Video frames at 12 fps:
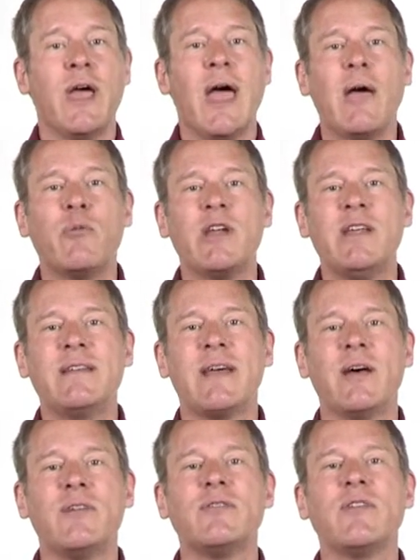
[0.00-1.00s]
and when he
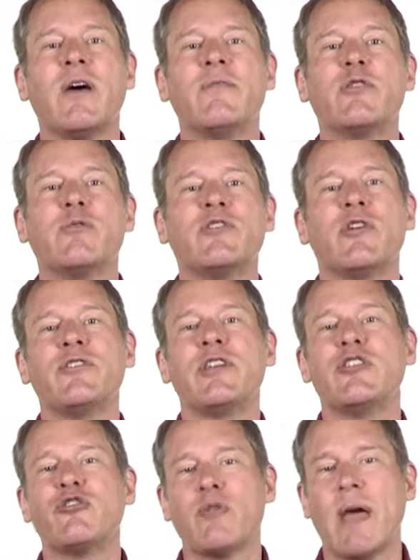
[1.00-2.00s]
tells of the
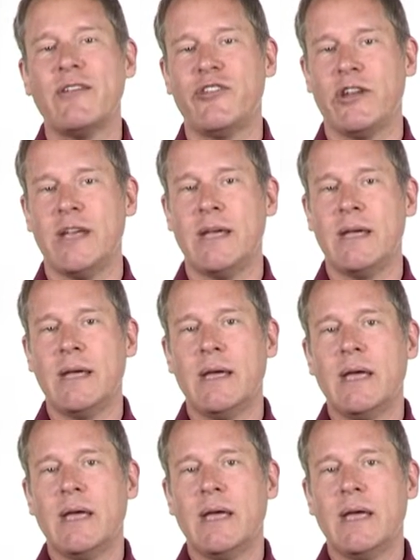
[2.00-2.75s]
resulting tragedy,